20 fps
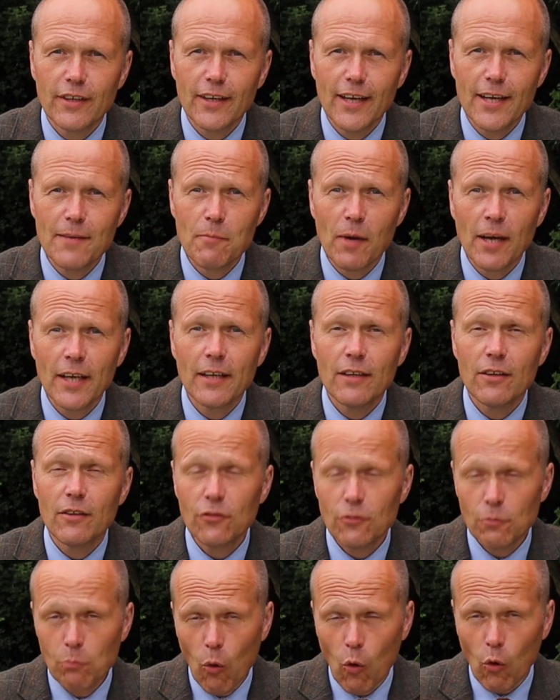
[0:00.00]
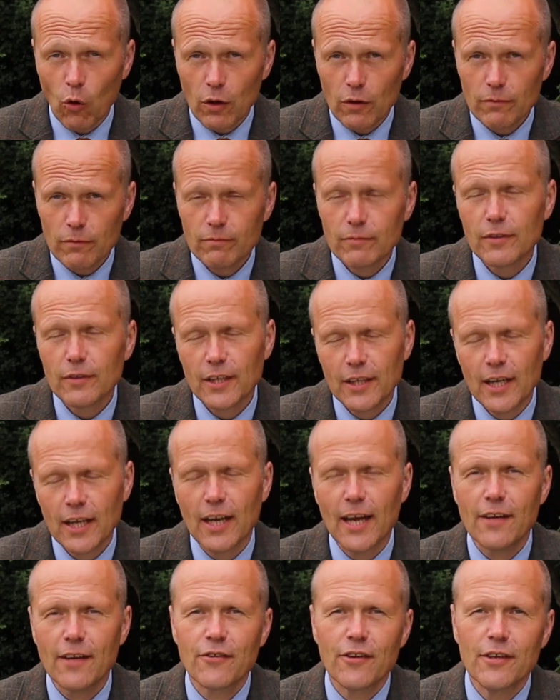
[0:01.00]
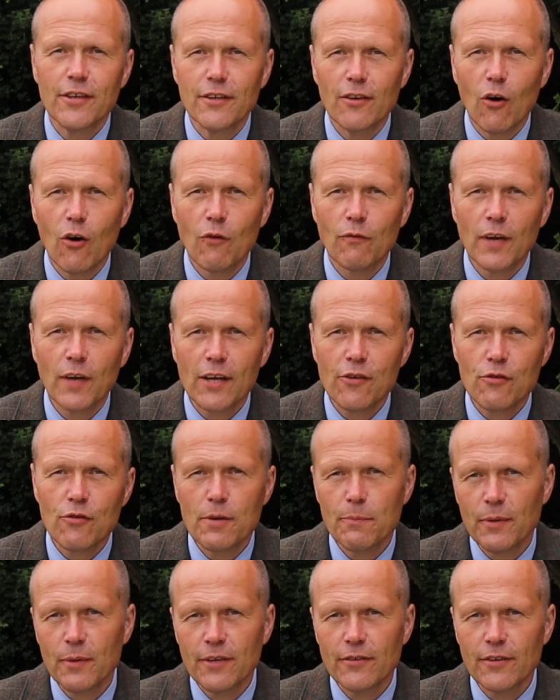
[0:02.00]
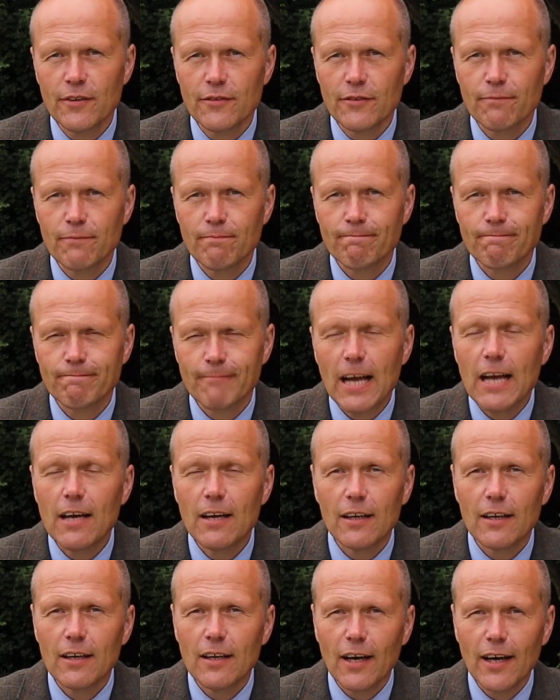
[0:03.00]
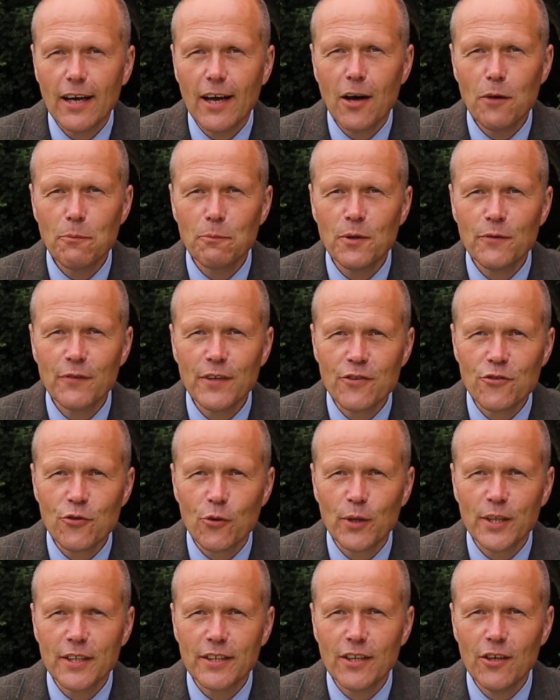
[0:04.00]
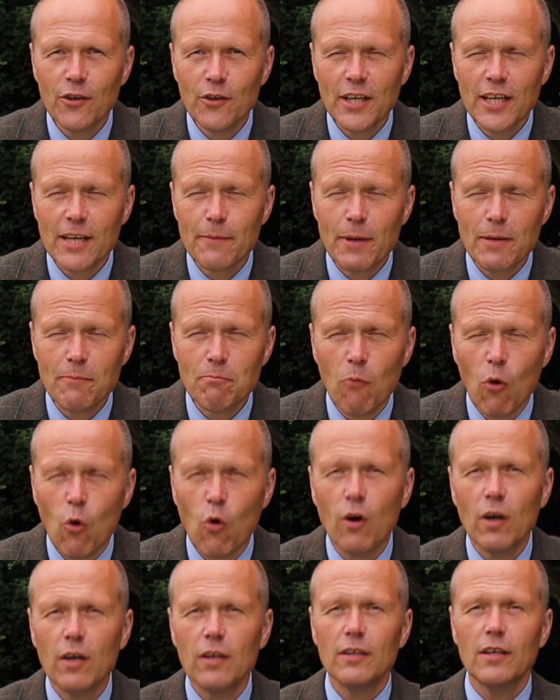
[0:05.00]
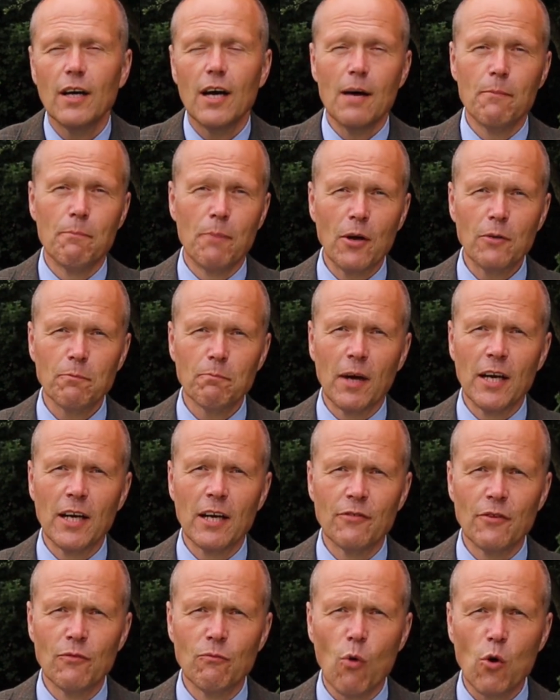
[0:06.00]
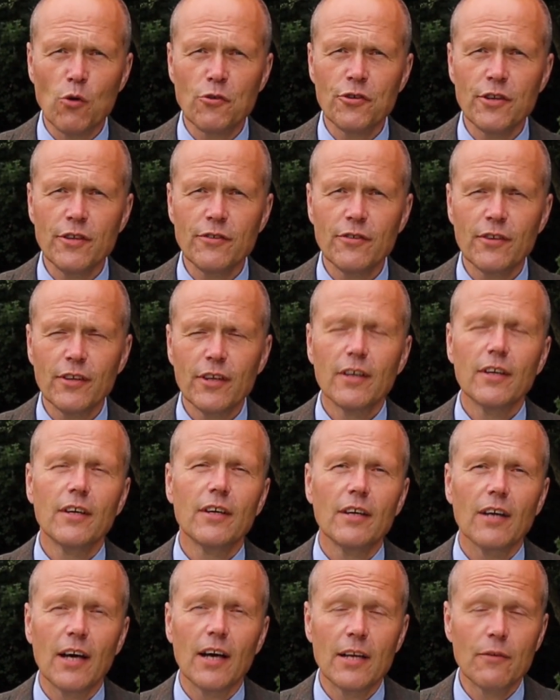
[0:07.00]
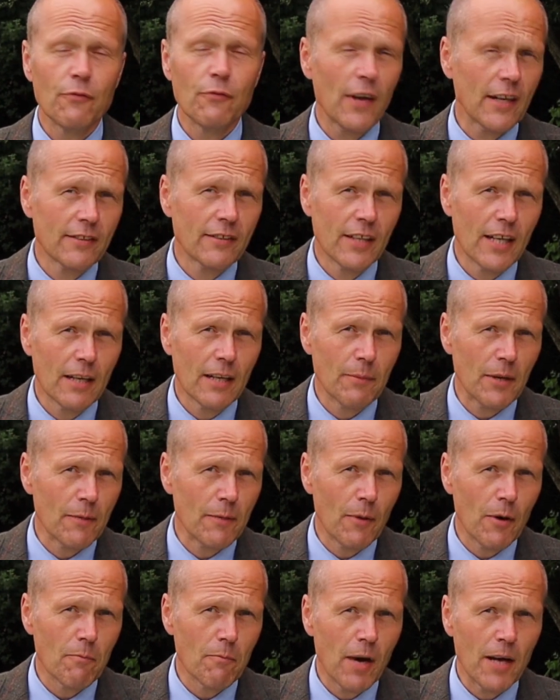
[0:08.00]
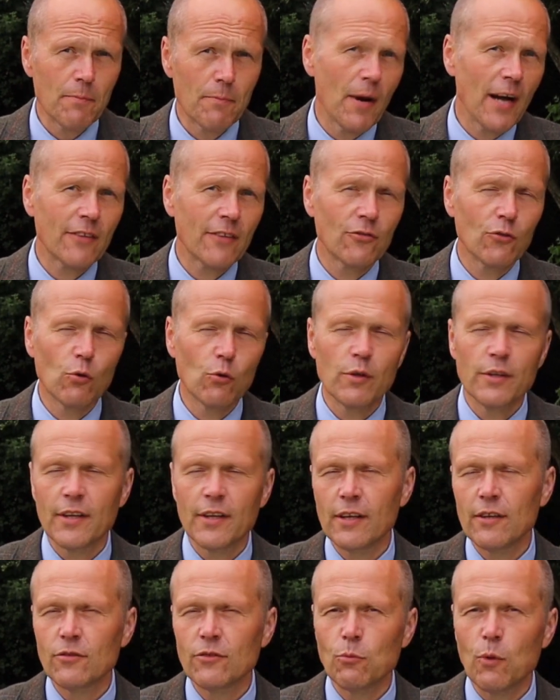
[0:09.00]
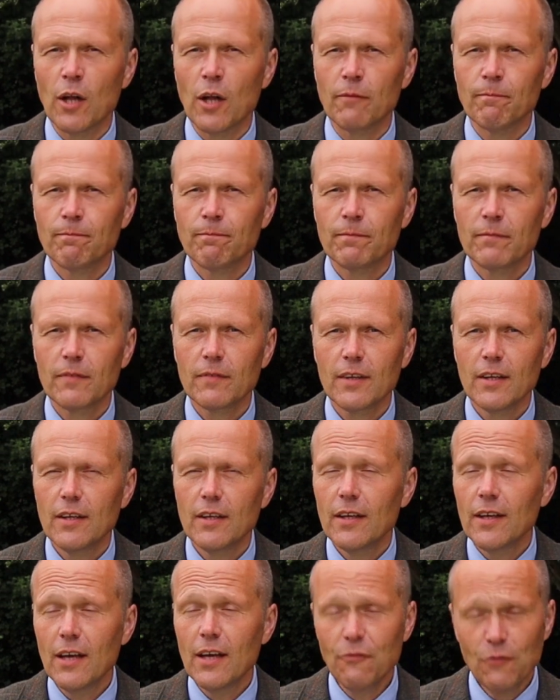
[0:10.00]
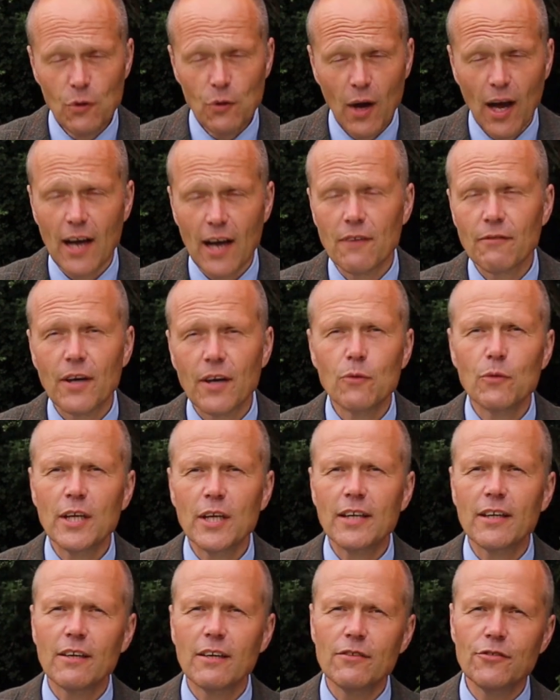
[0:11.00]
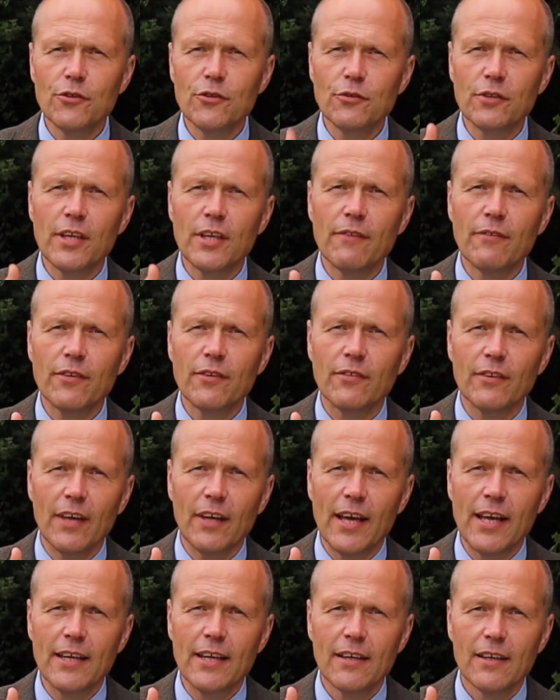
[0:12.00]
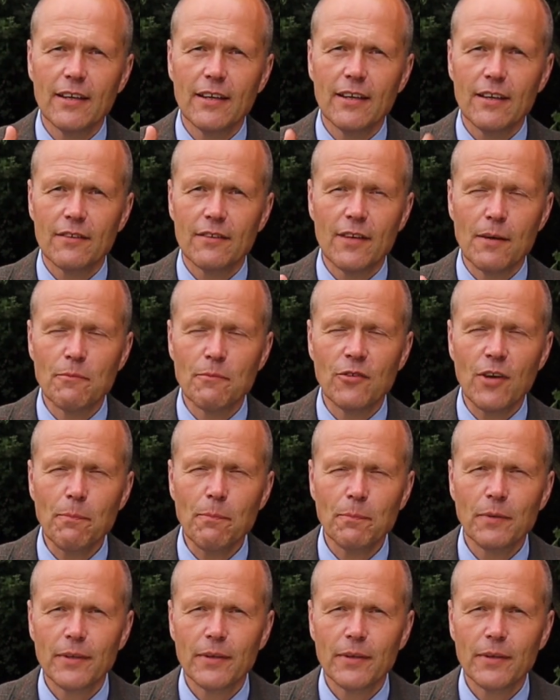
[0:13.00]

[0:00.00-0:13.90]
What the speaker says: in my small collection of luxury pieces. I hope you've enjoyed learning a bit more about my love of watches, and in fact a little bit about my backstory there as well. If you have, I would encourage you to give us a thumbs up